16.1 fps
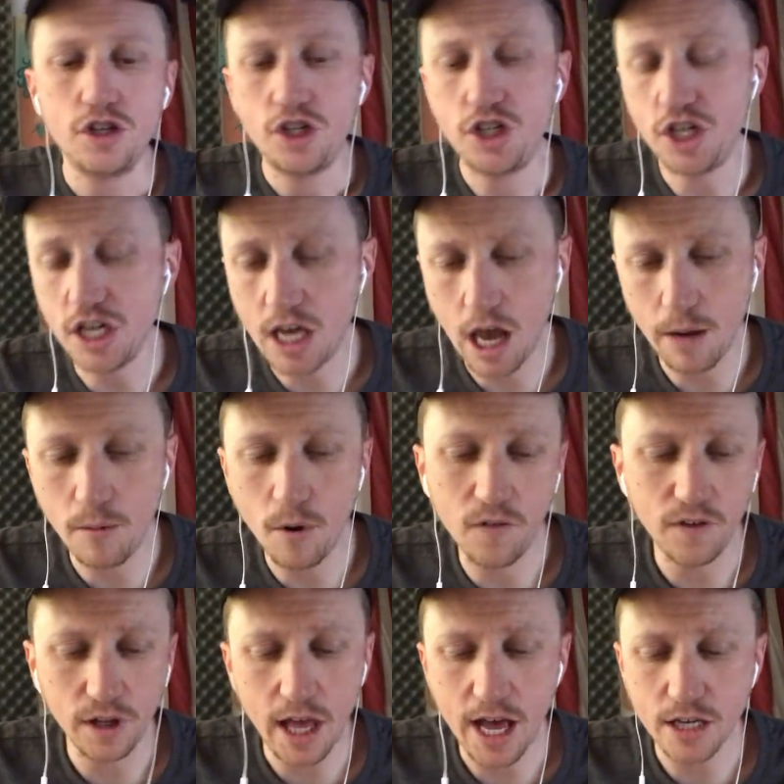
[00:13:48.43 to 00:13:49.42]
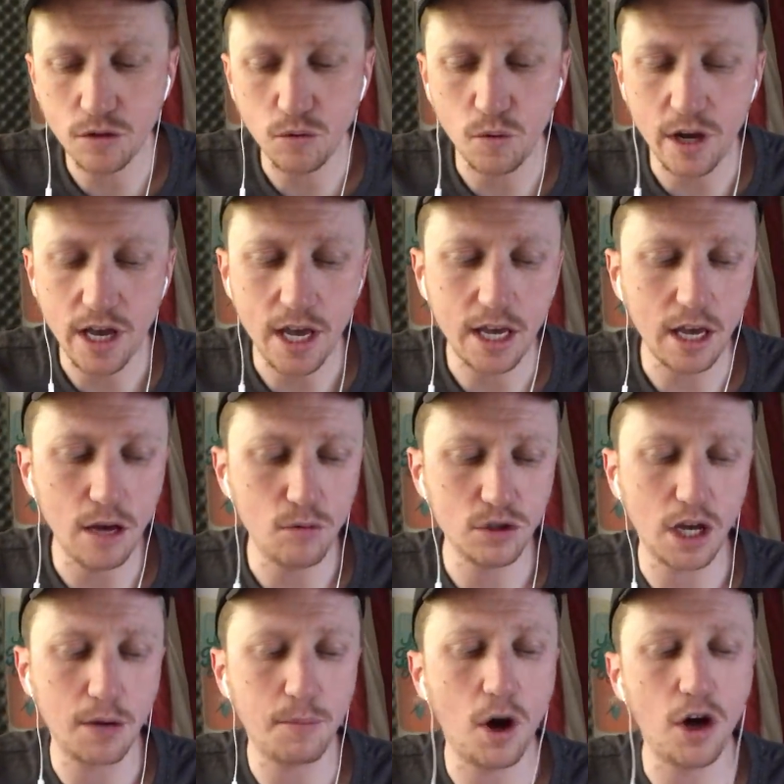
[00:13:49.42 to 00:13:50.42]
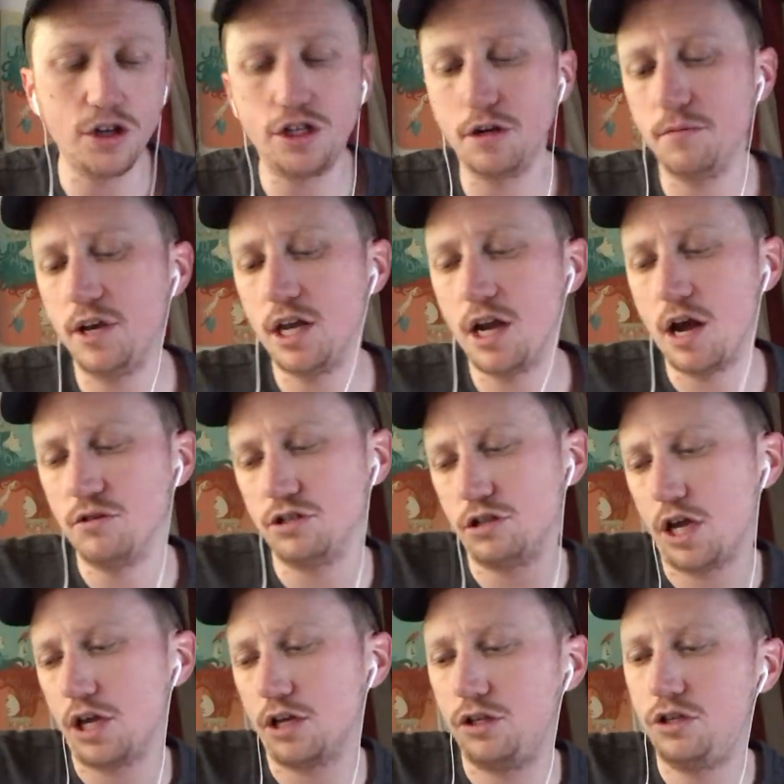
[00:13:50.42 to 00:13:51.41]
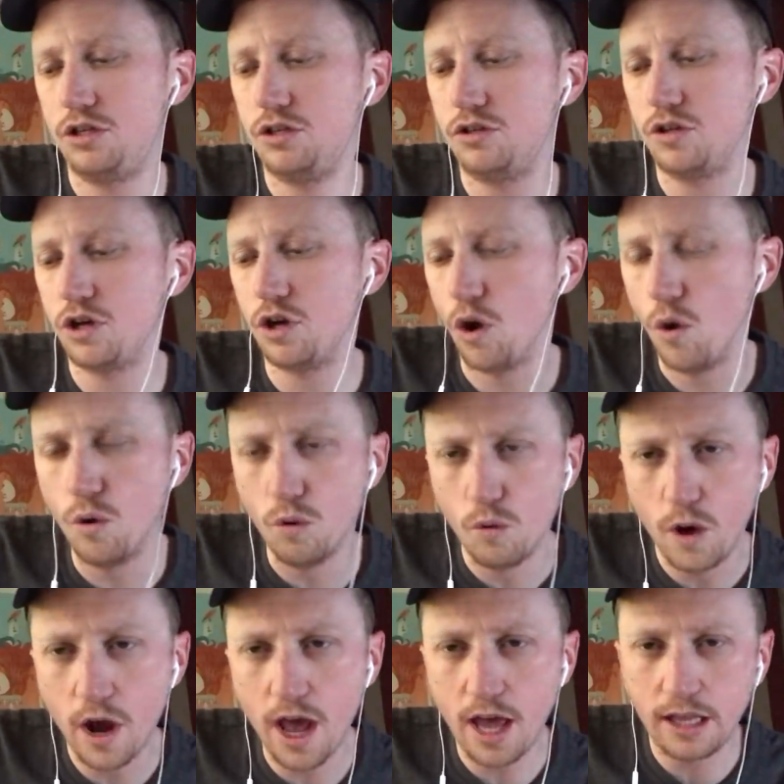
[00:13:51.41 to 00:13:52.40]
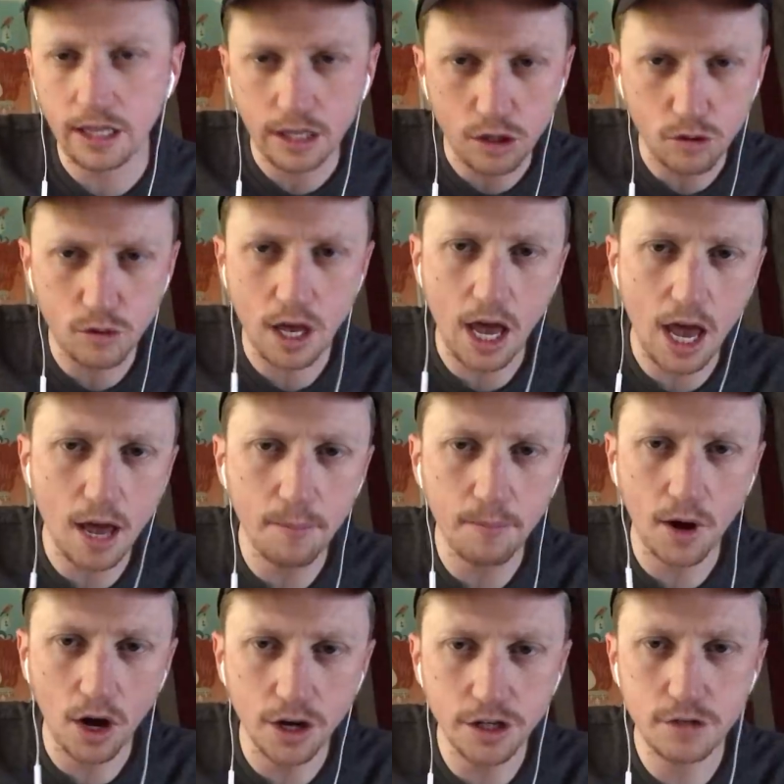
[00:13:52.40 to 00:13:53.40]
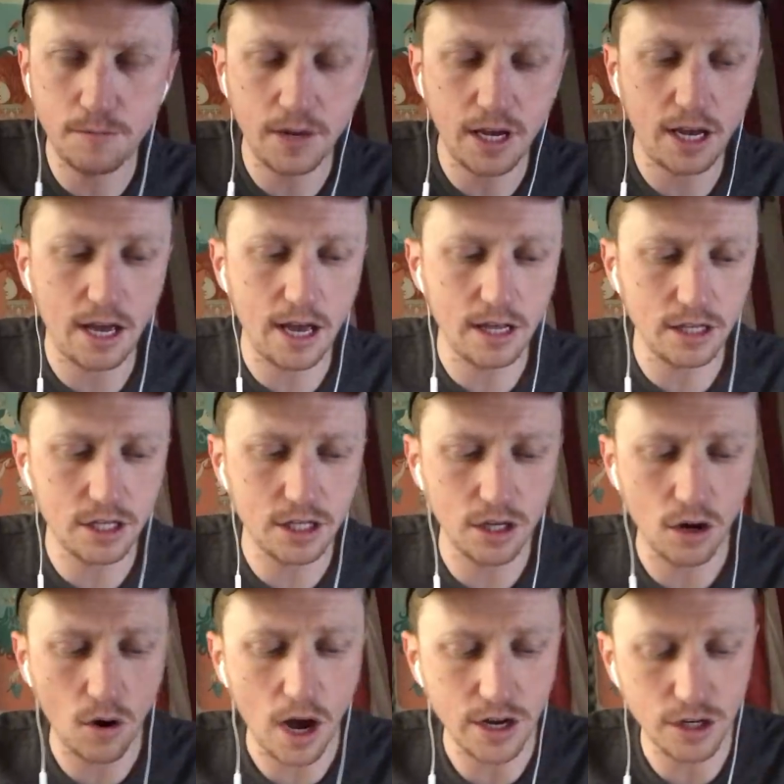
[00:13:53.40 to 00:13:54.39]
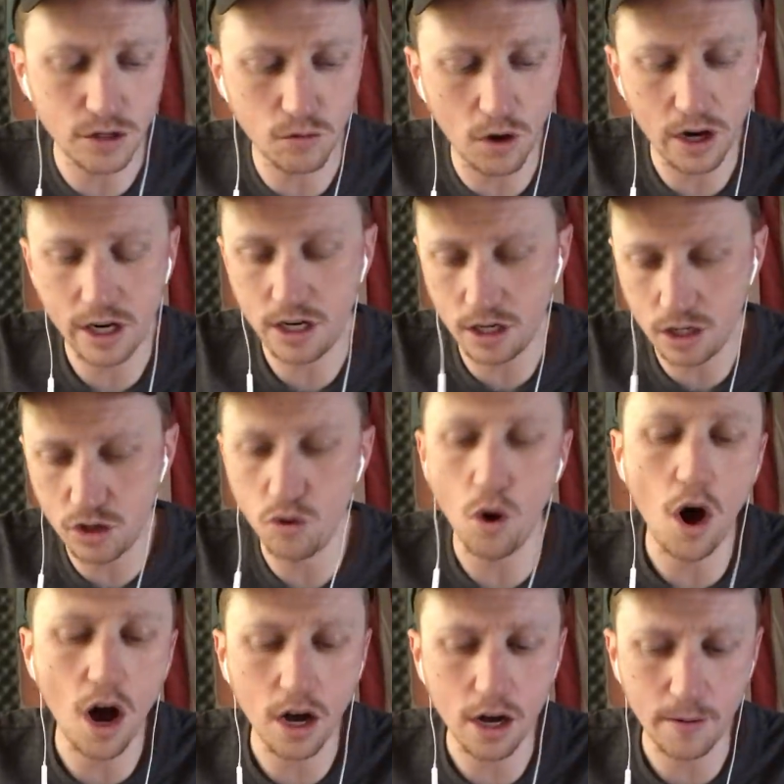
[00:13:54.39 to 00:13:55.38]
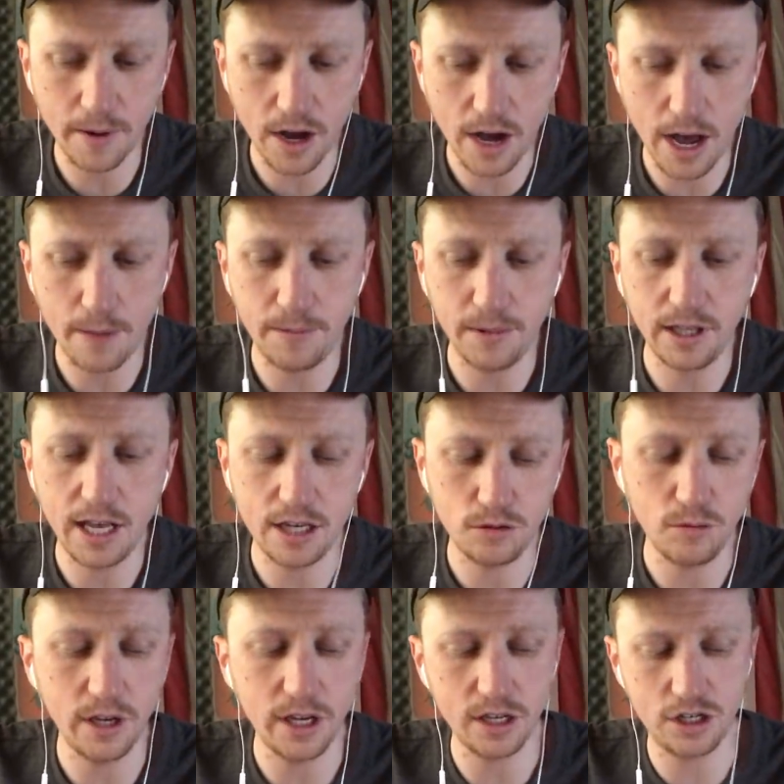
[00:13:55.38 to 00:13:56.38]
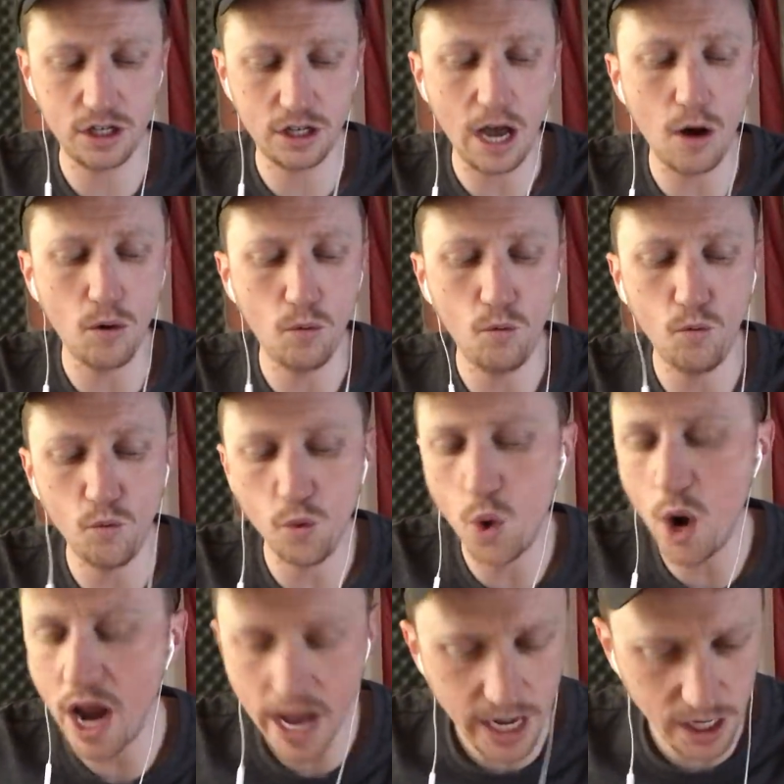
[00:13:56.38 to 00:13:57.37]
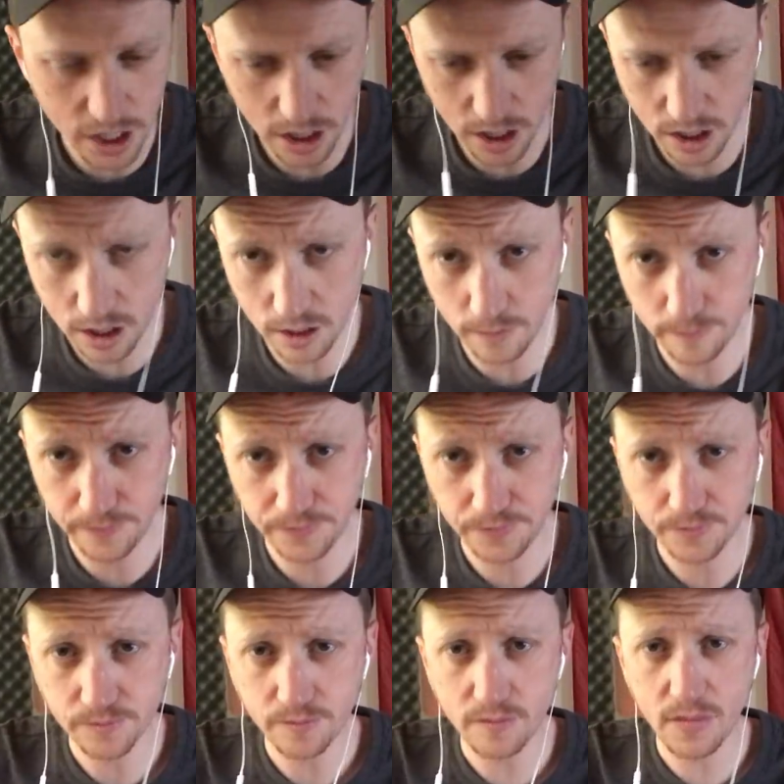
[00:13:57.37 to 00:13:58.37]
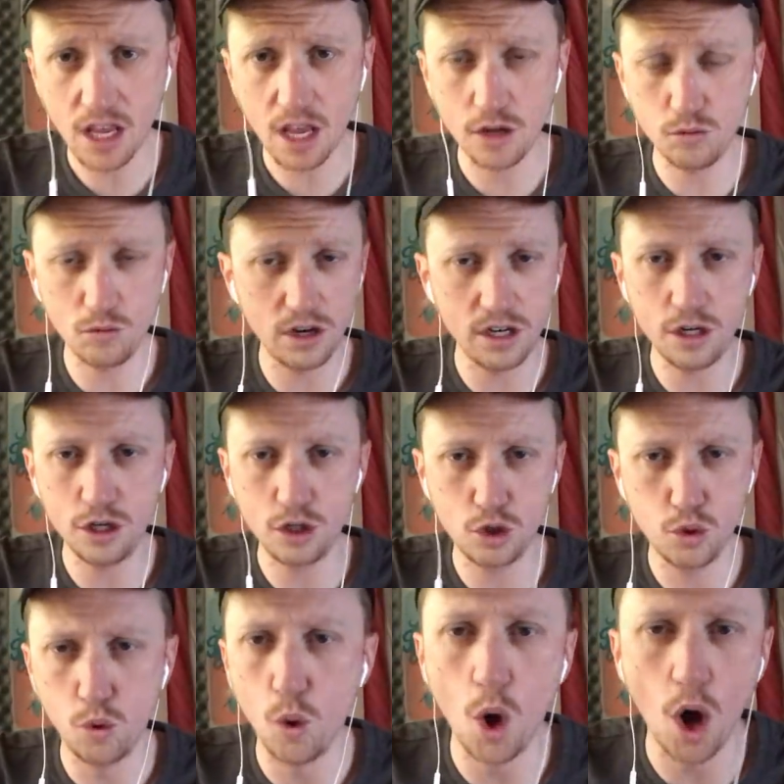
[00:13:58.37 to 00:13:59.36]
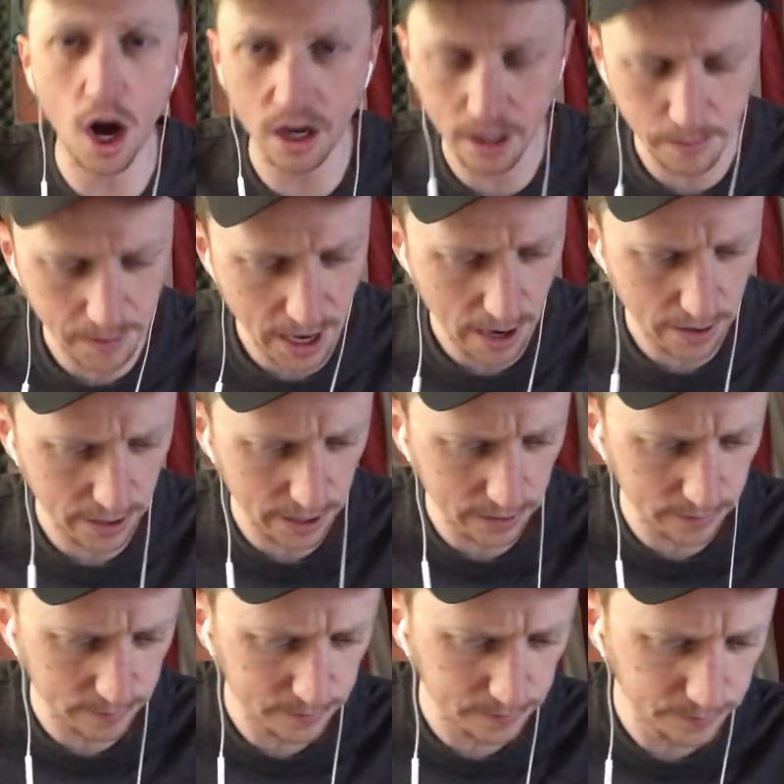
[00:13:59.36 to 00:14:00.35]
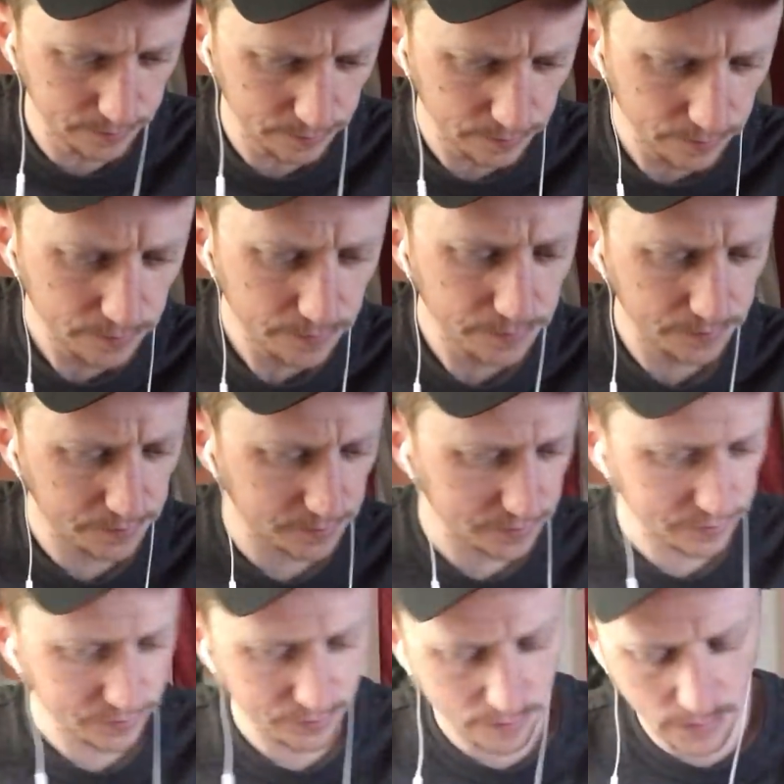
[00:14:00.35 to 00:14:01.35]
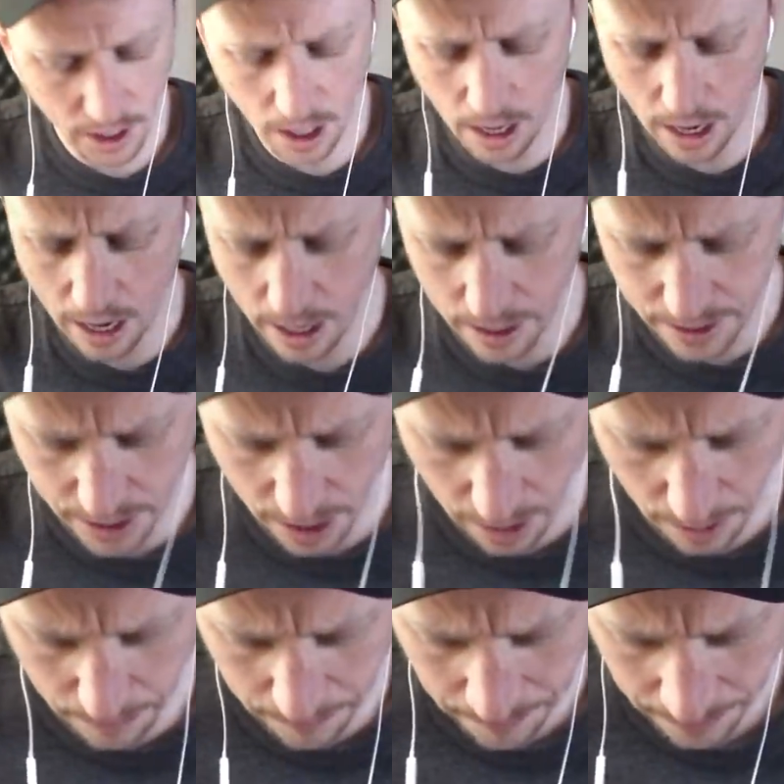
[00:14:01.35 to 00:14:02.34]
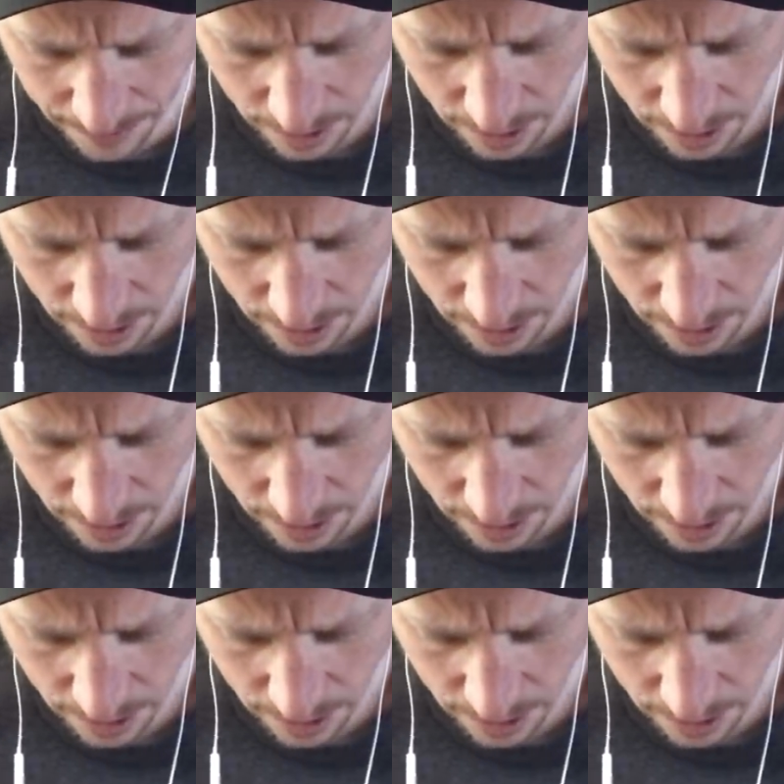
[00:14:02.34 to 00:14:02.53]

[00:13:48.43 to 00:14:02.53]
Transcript: she came over last week and was like punching me and i was like go away like you can't punch me and so i just wanted to talk about happened last week it's just outrageous i just wanted to talk about it and um,